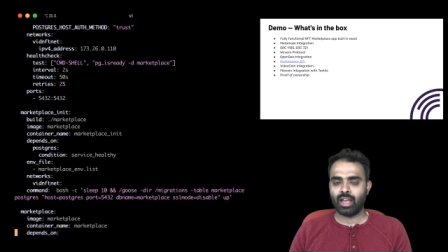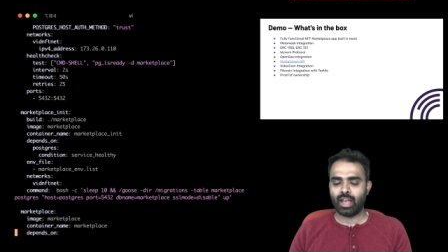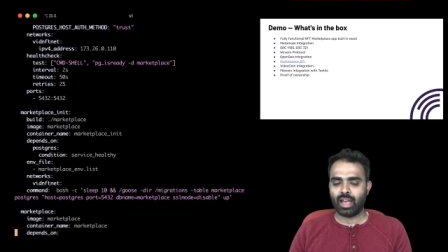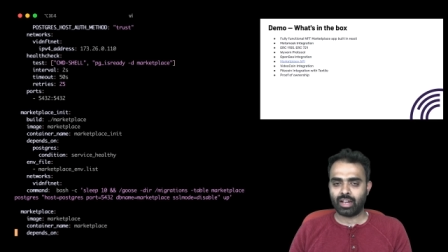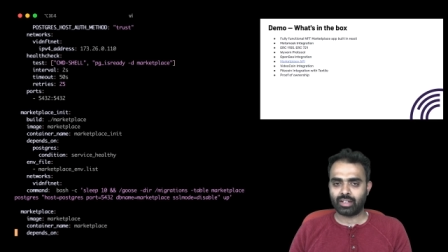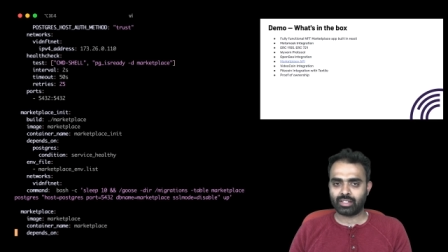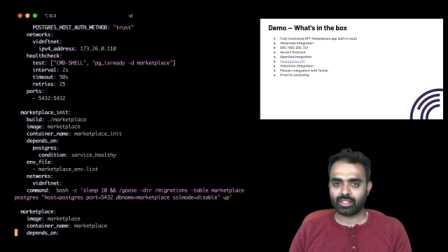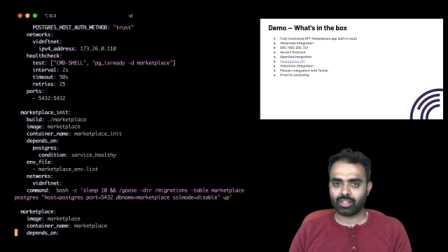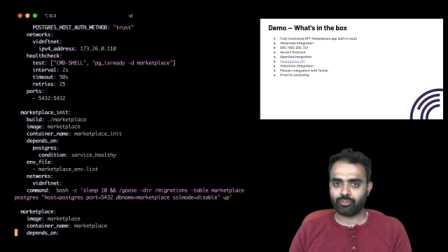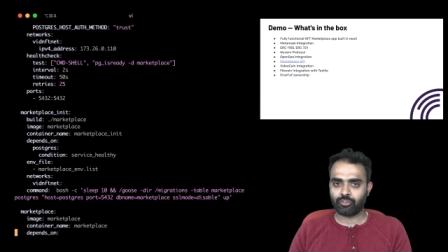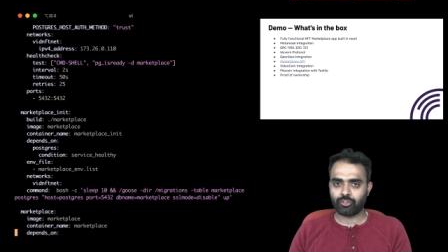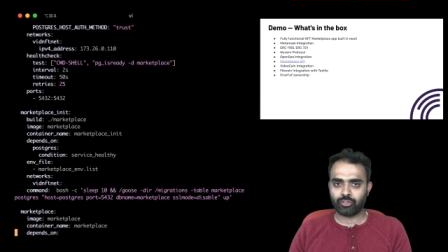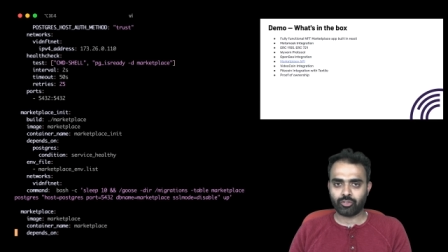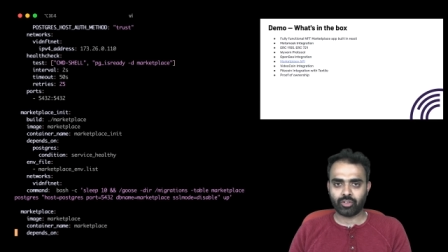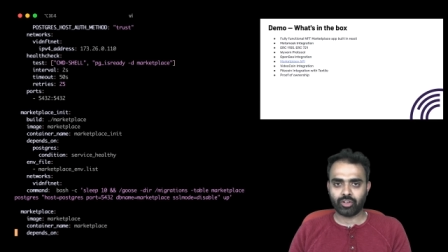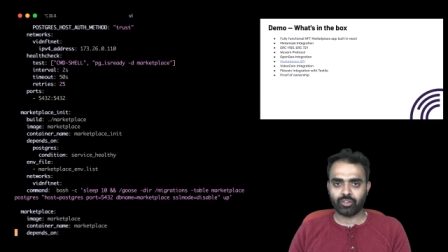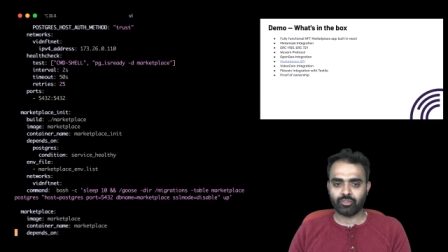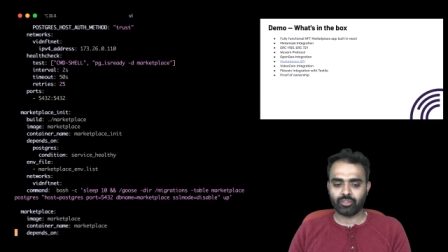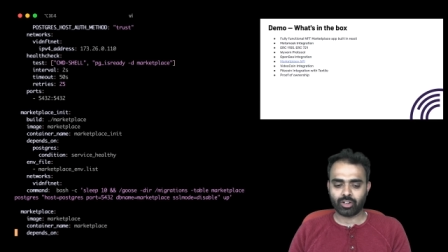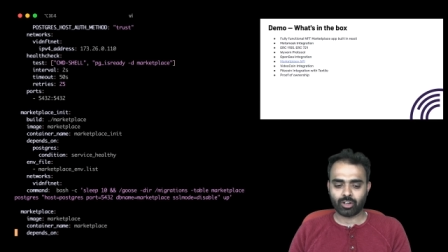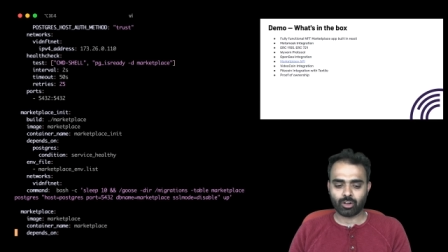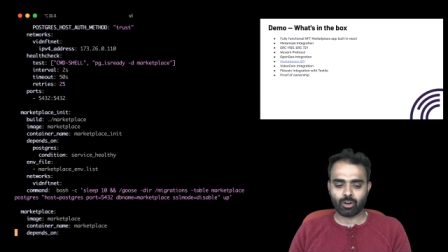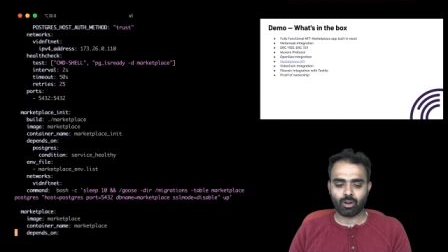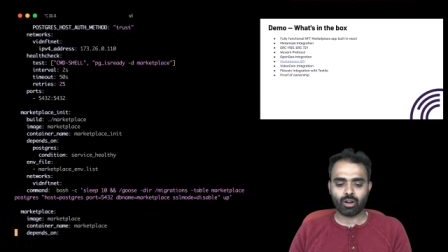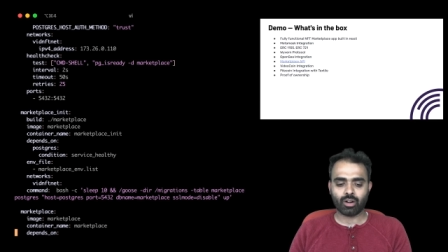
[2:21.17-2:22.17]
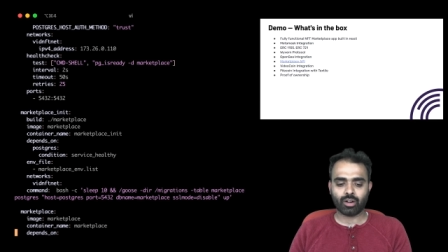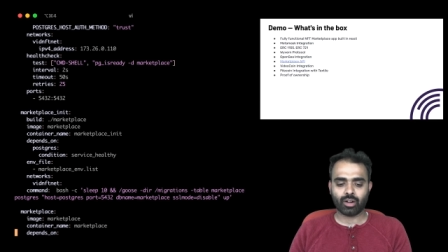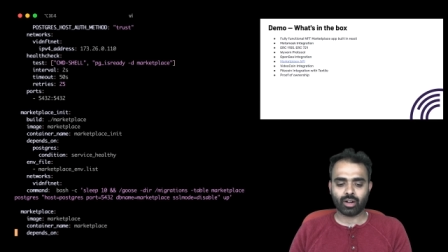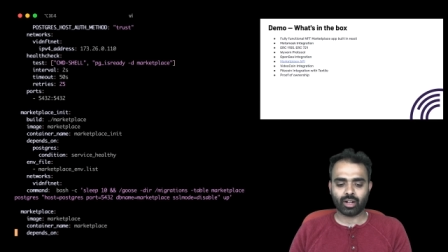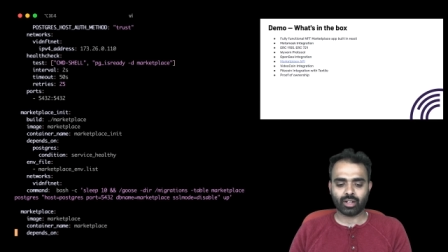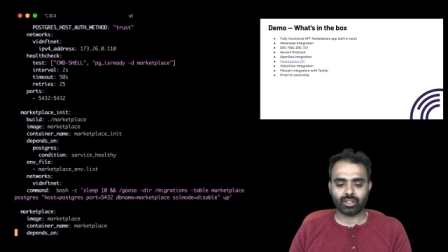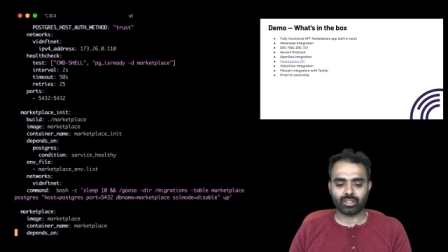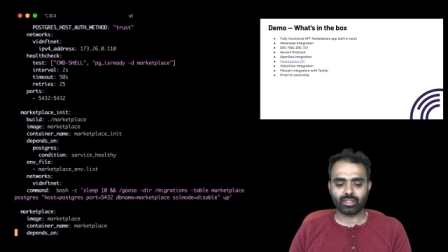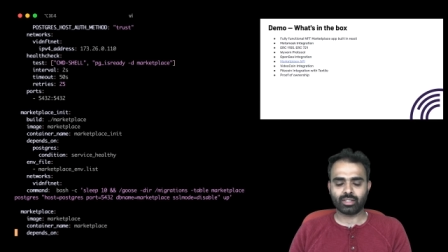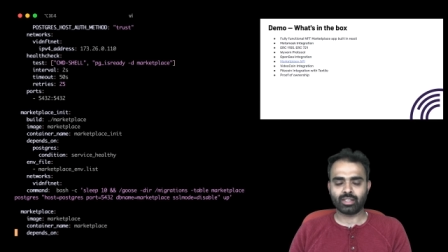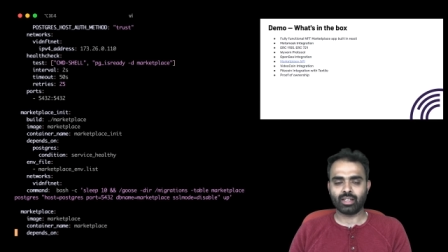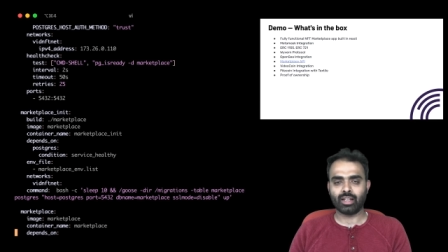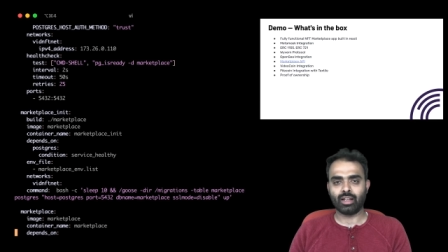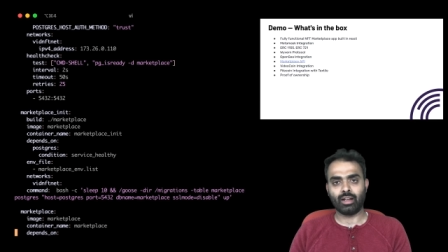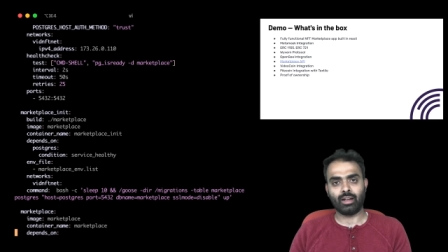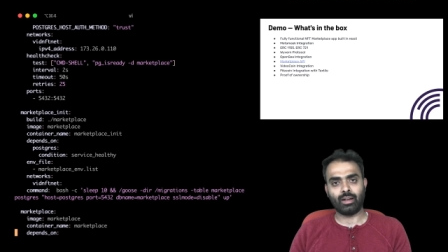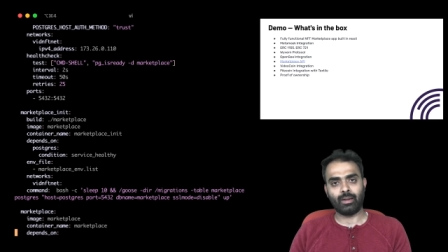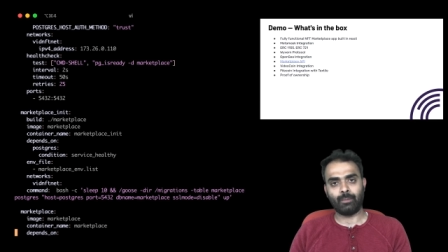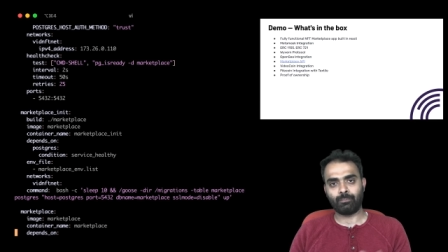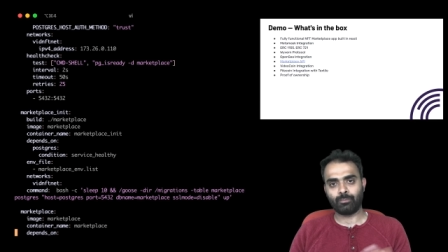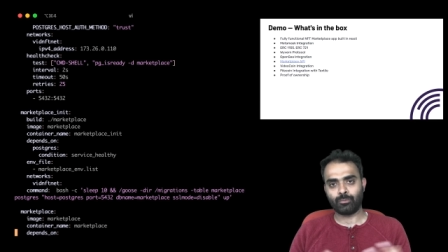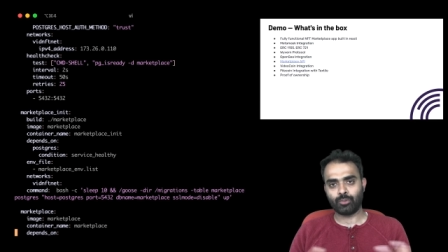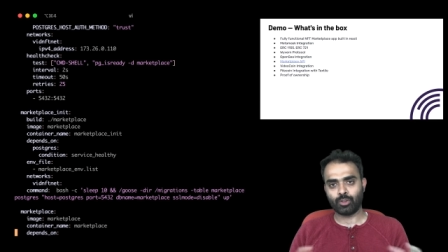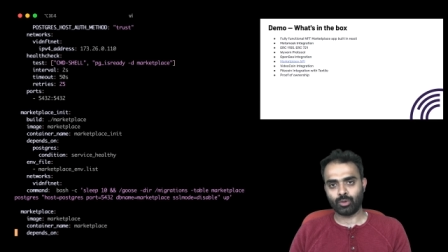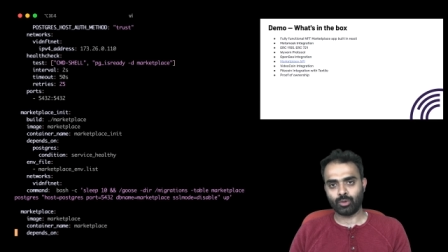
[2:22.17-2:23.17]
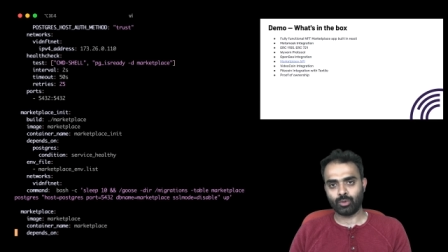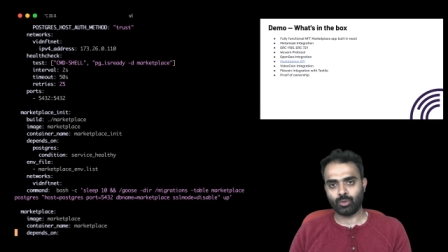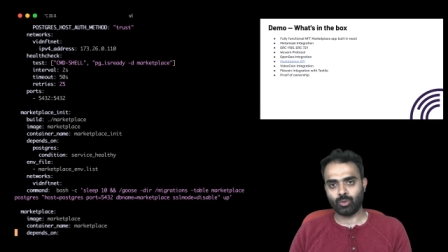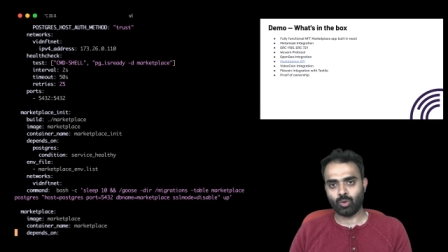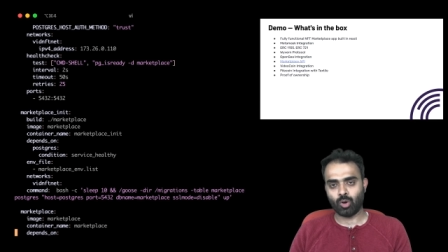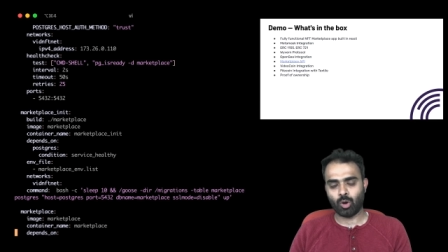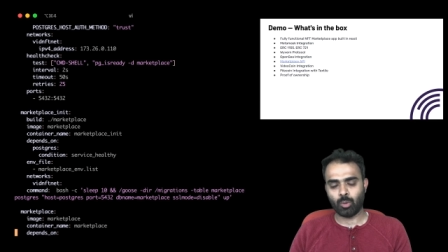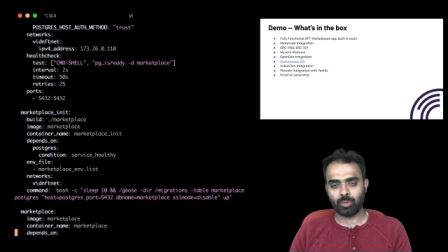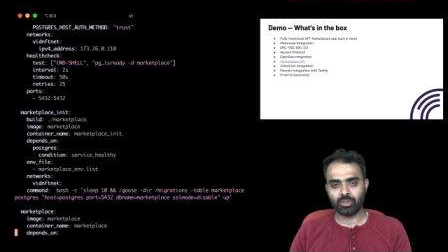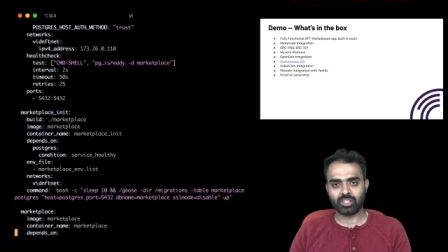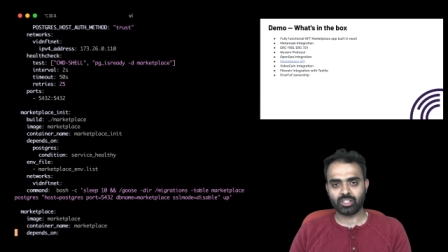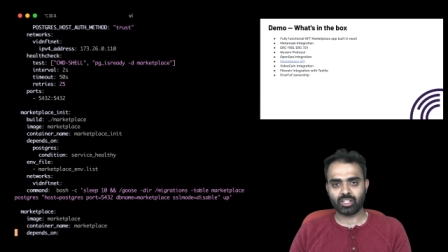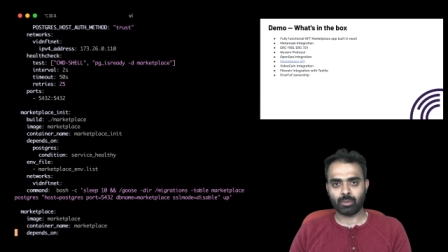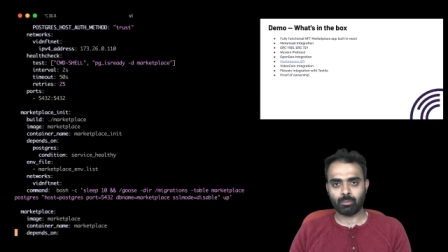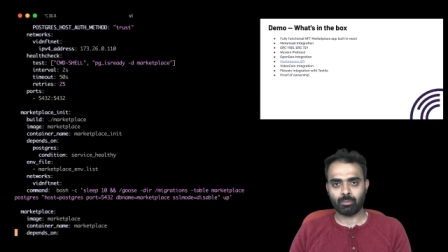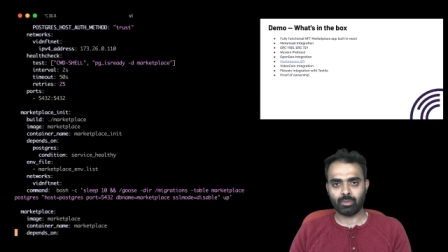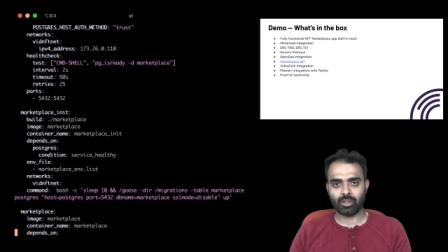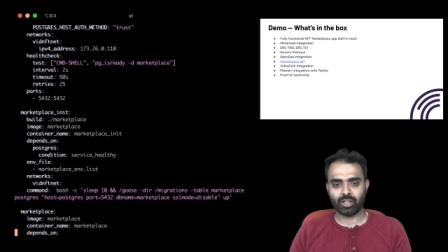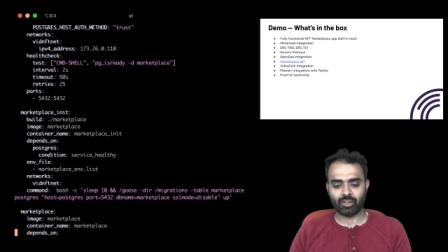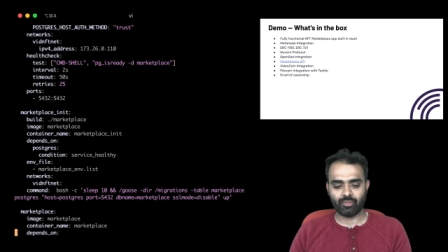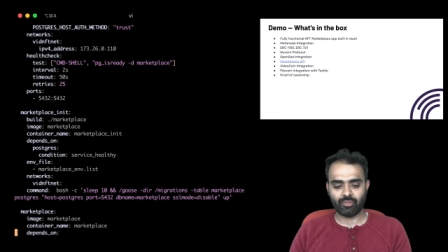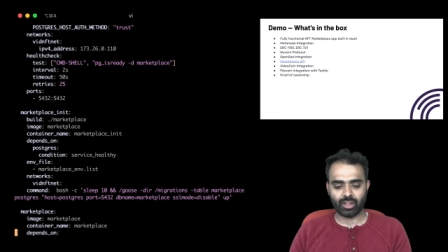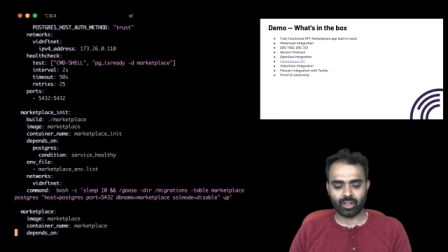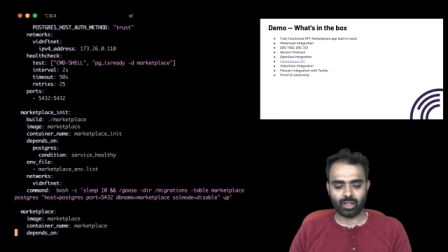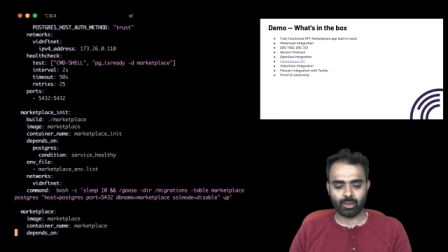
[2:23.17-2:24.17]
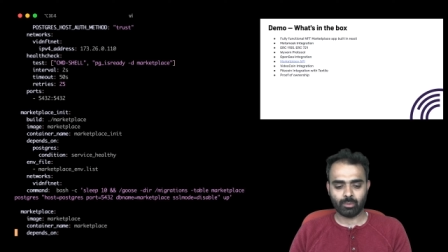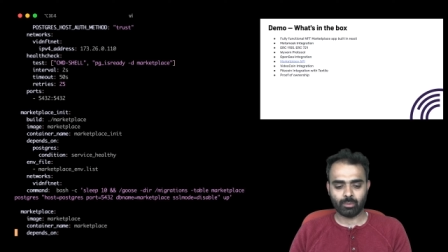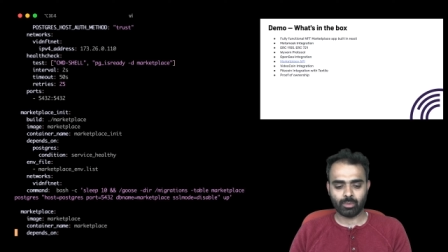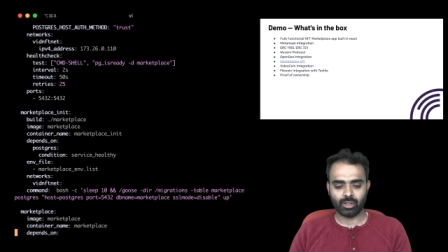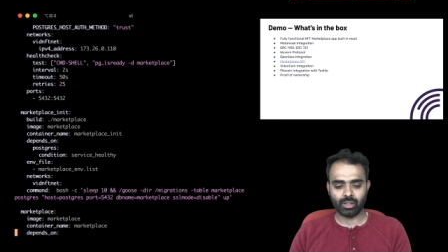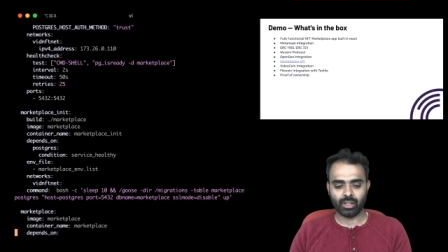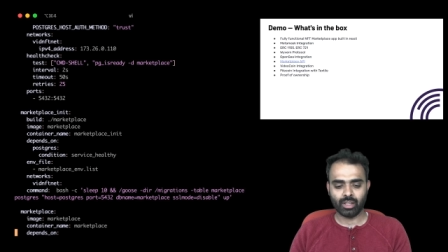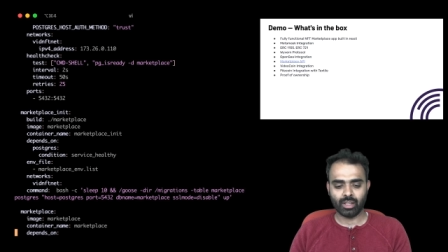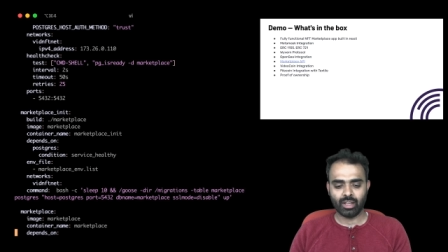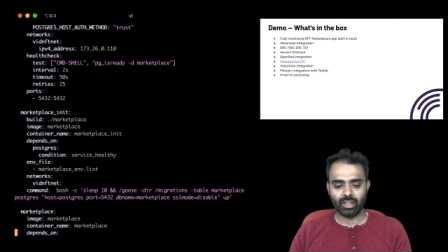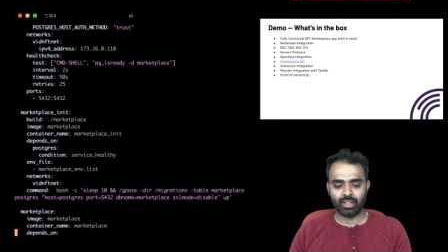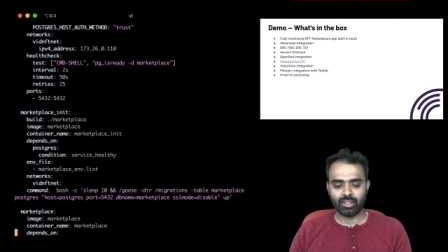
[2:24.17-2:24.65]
and 721 contracts um, through OpenZeppelin available,